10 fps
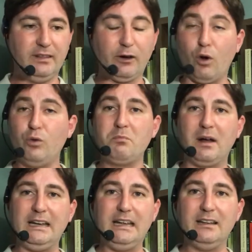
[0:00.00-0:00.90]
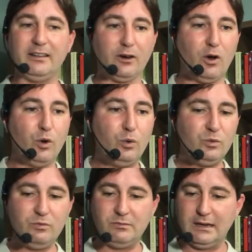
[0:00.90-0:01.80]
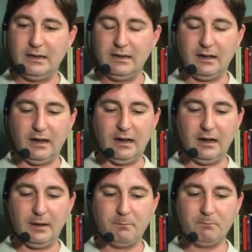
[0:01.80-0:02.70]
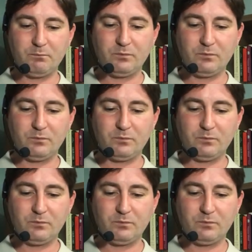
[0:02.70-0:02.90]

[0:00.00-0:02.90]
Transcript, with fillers: their own money, their own um,